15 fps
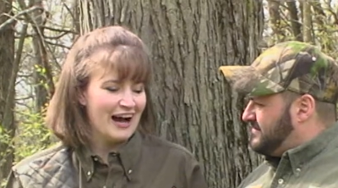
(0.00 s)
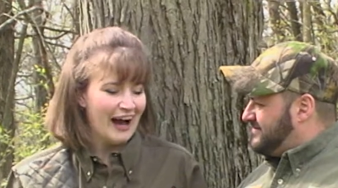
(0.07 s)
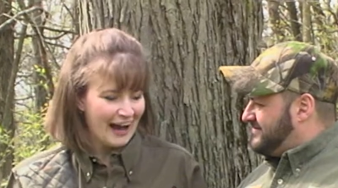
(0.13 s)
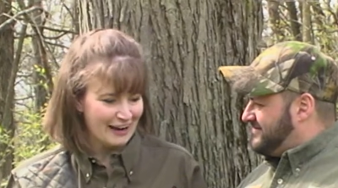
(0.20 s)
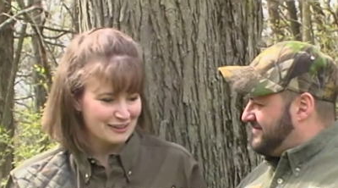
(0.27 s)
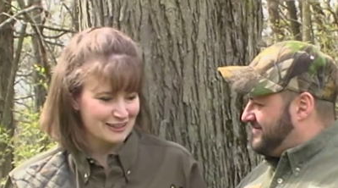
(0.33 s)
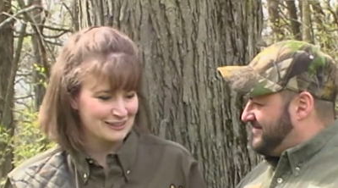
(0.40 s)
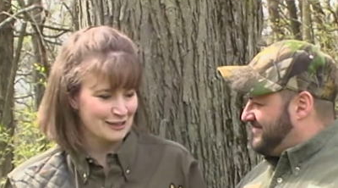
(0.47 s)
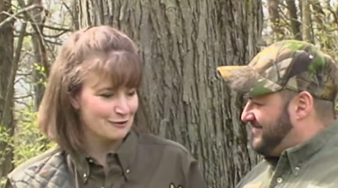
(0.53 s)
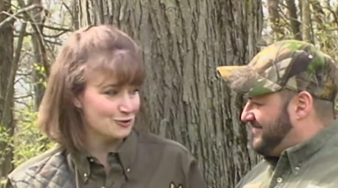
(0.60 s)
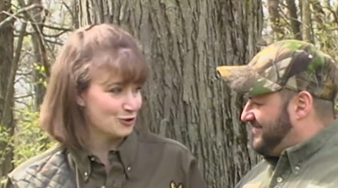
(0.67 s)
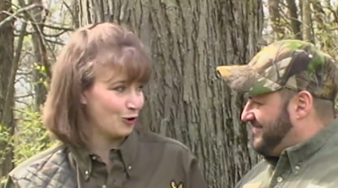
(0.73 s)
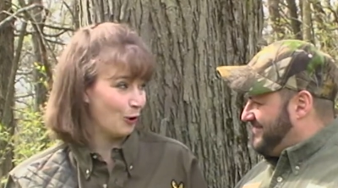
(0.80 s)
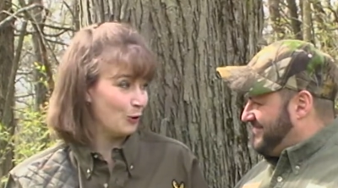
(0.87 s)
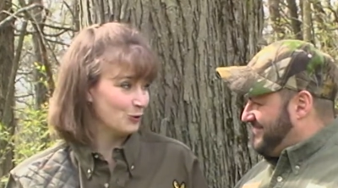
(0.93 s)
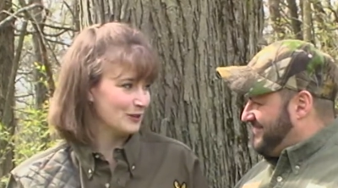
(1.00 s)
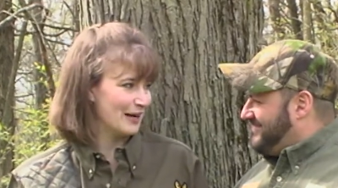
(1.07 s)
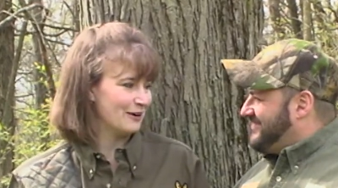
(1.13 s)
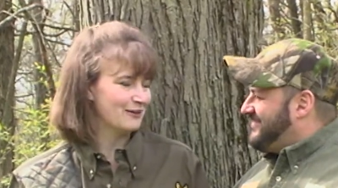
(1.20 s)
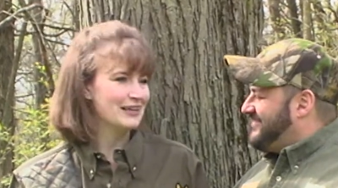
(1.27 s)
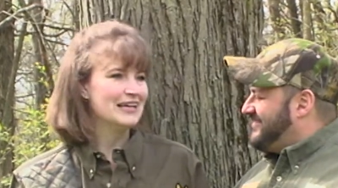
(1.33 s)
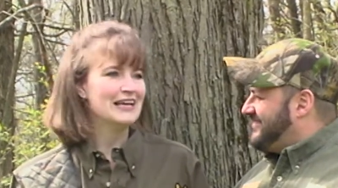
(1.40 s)
Speaker 1: on because I was cold
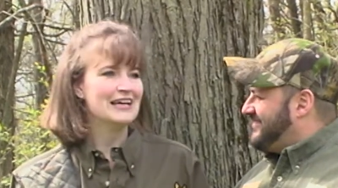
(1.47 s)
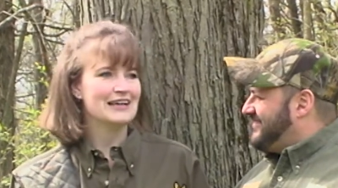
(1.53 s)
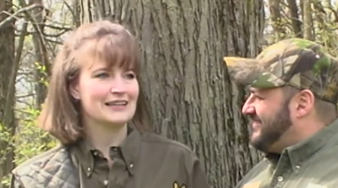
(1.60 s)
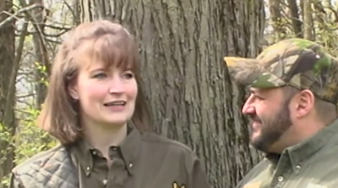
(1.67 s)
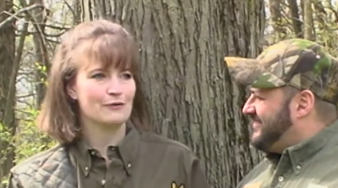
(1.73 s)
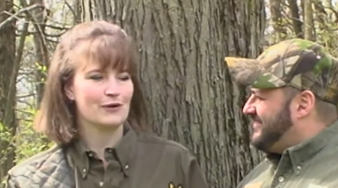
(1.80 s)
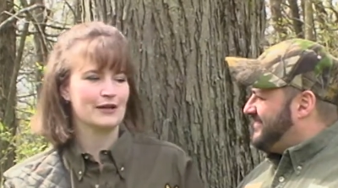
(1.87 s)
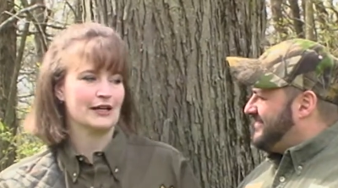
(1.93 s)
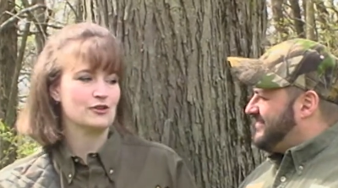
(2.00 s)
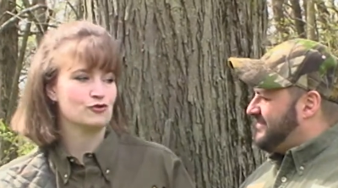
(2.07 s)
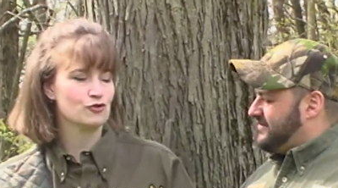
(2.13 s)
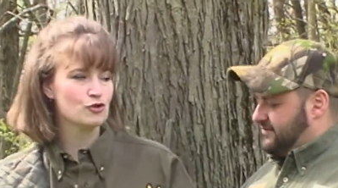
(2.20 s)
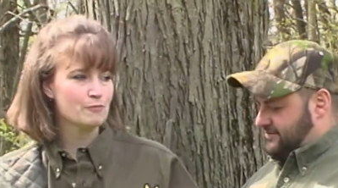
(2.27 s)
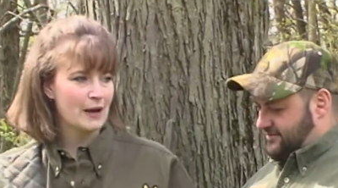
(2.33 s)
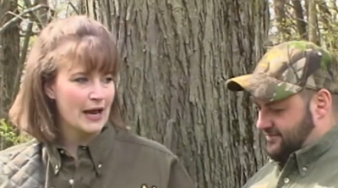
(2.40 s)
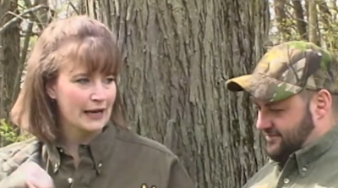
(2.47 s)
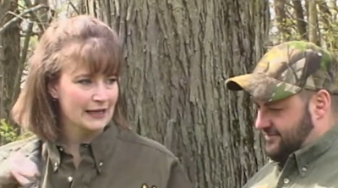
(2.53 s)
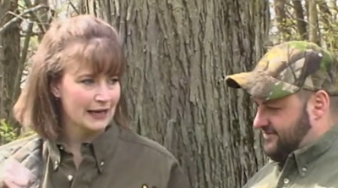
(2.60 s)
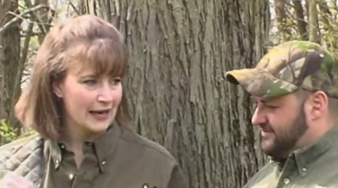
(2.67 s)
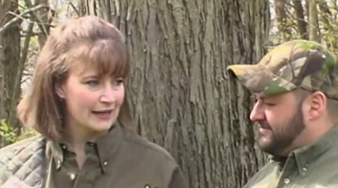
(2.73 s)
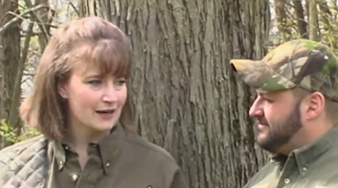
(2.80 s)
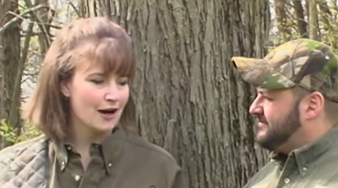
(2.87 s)
out. And I went and I drew back, and I
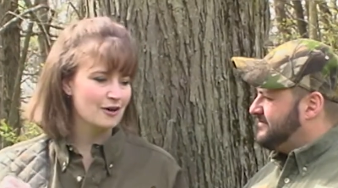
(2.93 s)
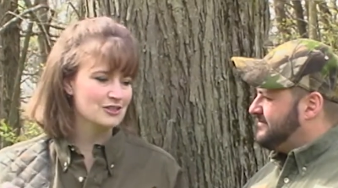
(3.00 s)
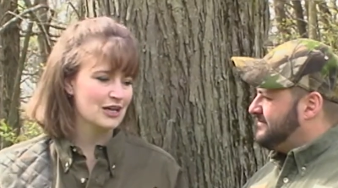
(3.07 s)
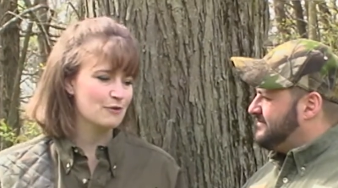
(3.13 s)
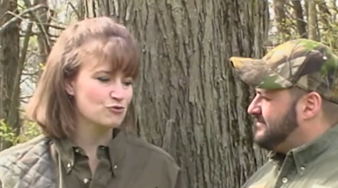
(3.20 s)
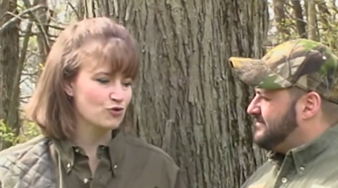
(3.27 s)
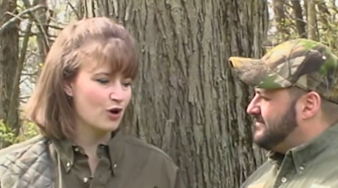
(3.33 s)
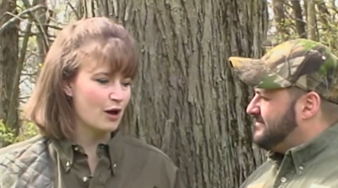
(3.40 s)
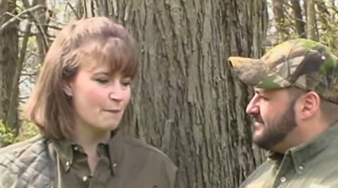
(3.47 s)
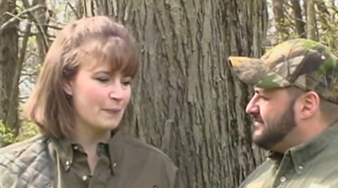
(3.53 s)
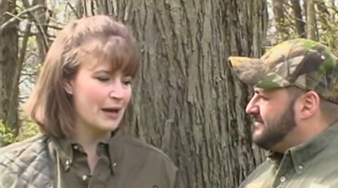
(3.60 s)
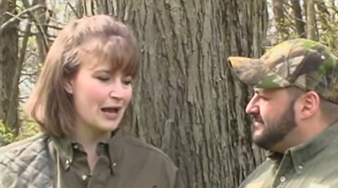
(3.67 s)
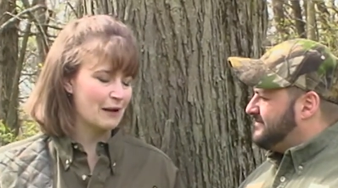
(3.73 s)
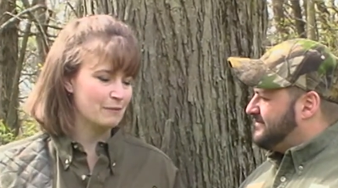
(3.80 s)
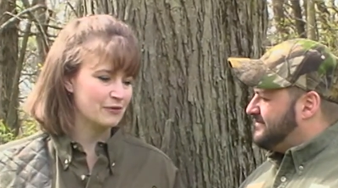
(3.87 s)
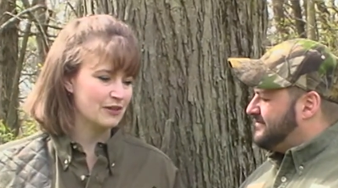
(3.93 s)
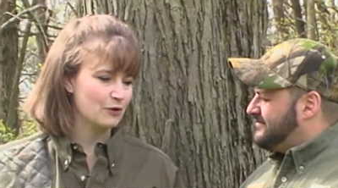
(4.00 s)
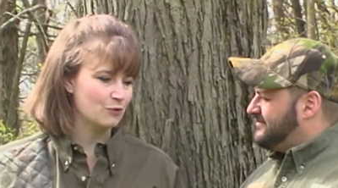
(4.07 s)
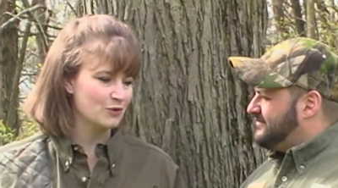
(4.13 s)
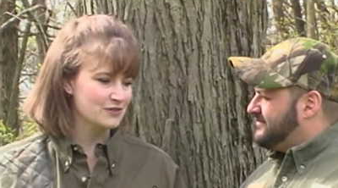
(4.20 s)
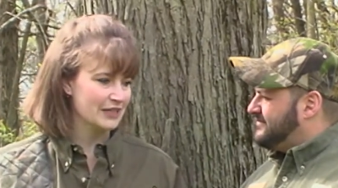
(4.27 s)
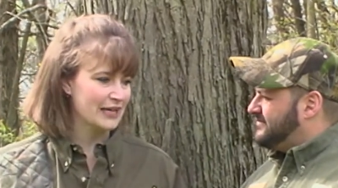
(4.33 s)
had a hard time drawing back. But then
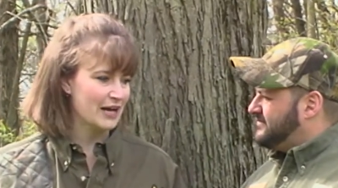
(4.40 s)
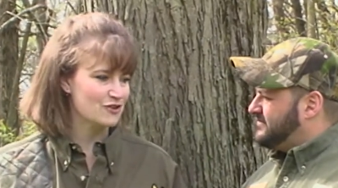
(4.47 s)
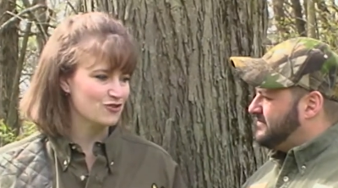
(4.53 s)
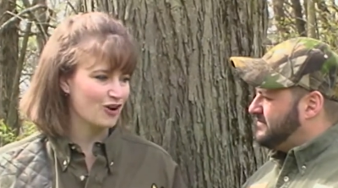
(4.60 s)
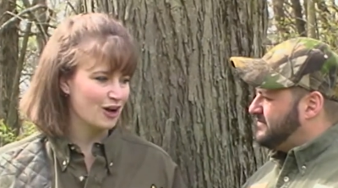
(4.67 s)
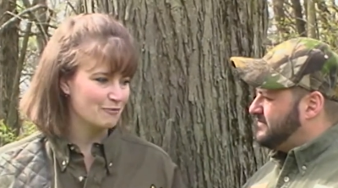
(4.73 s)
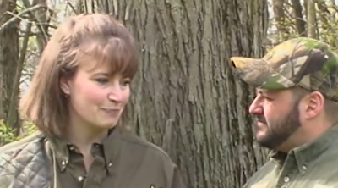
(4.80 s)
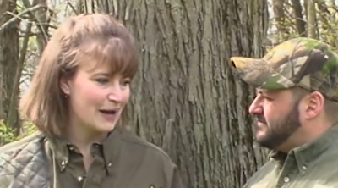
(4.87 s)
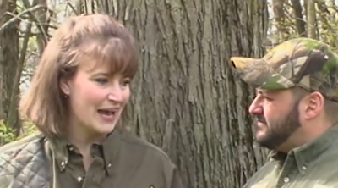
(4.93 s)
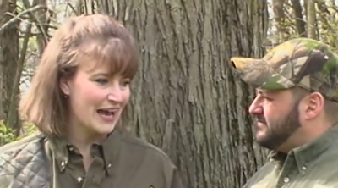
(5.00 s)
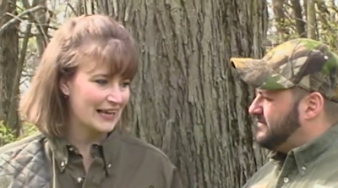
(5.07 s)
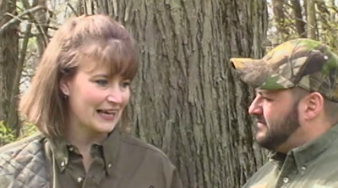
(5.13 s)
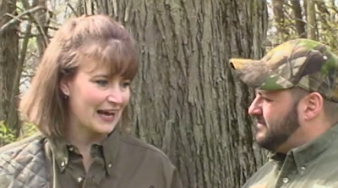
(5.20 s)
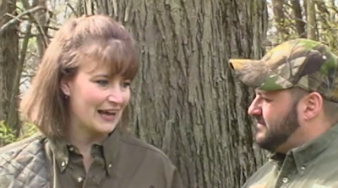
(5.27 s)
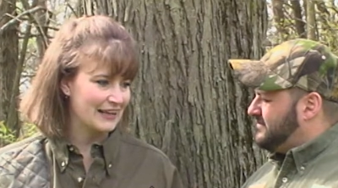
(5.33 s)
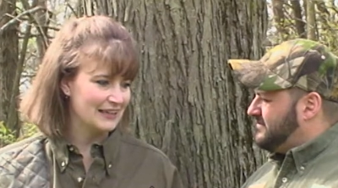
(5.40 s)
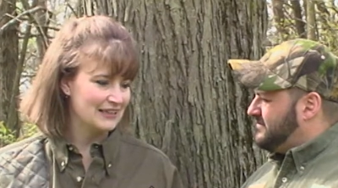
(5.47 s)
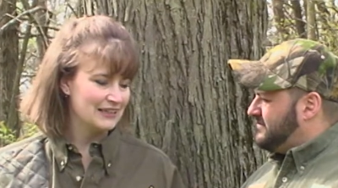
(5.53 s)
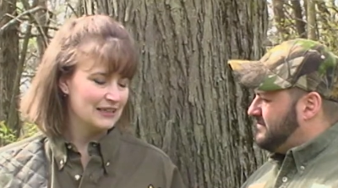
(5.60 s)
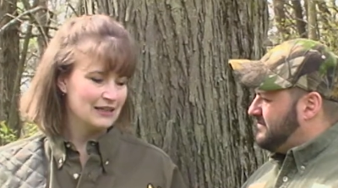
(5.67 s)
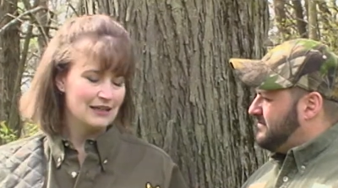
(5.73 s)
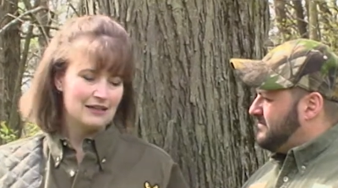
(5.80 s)
once I got drawn back on it,
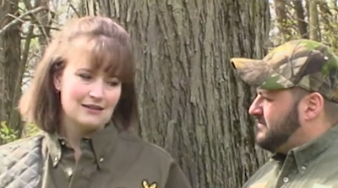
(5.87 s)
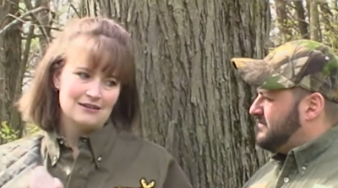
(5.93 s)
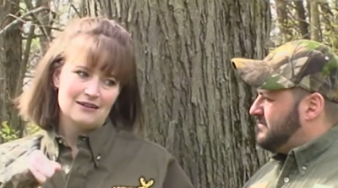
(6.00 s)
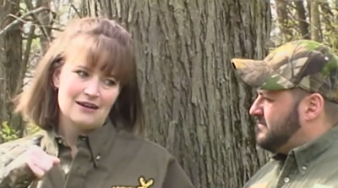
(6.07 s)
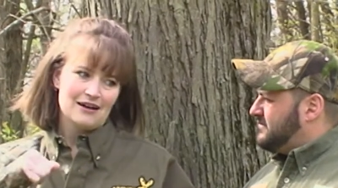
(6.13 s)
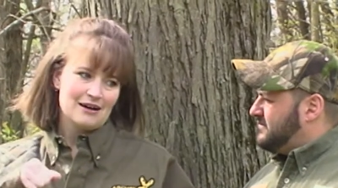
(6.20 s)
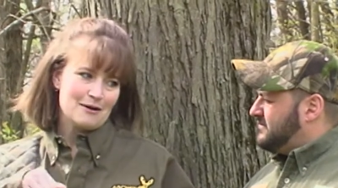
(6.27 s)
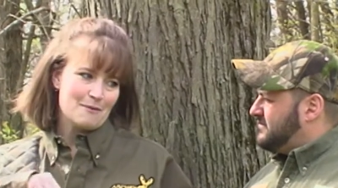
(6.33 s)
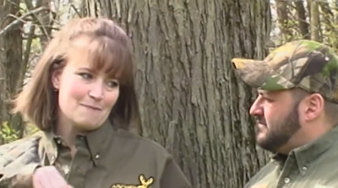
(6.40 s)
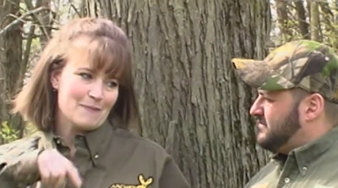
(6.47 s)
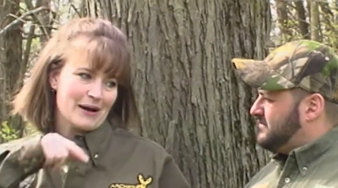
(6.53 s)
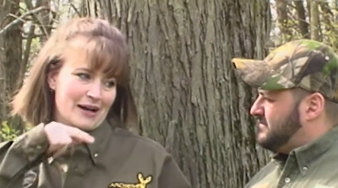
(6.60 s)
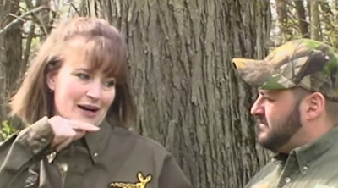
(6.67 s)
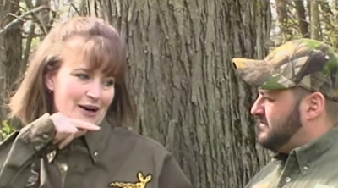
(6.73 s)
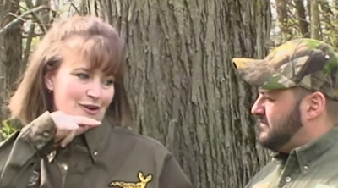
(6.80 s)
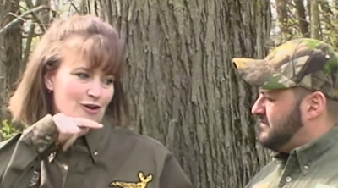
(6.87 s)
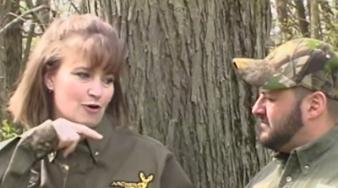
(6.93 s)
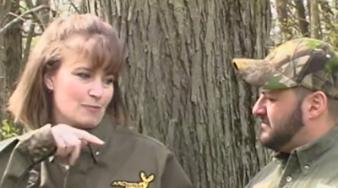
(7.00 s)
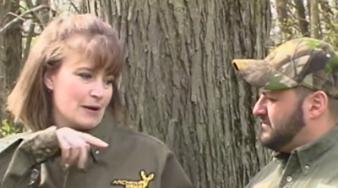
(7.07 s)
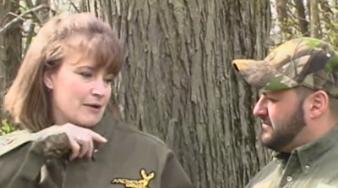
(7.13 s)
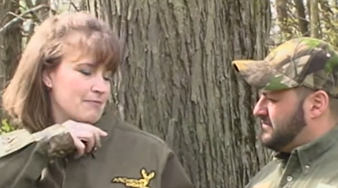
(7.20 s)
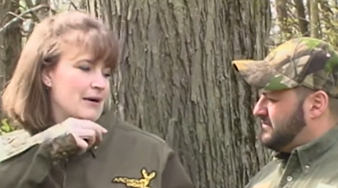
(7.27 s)
my arrow,
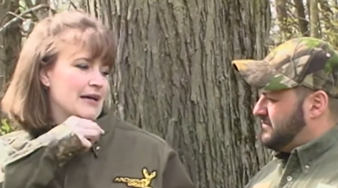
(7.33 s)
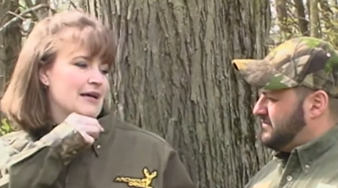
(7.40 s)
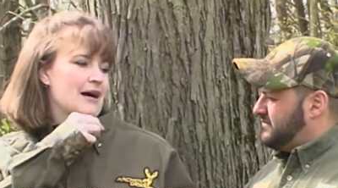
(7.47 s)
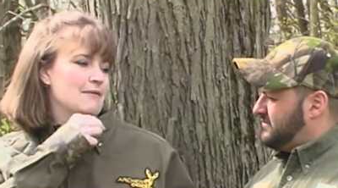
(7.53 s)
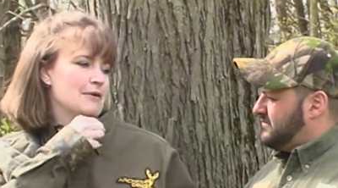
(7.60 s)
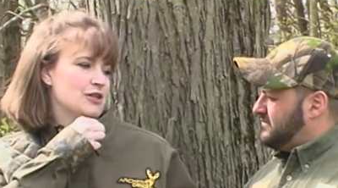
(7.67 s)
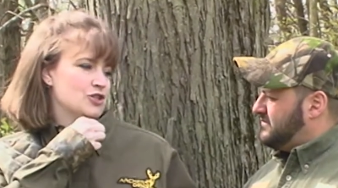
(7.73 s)
my my, my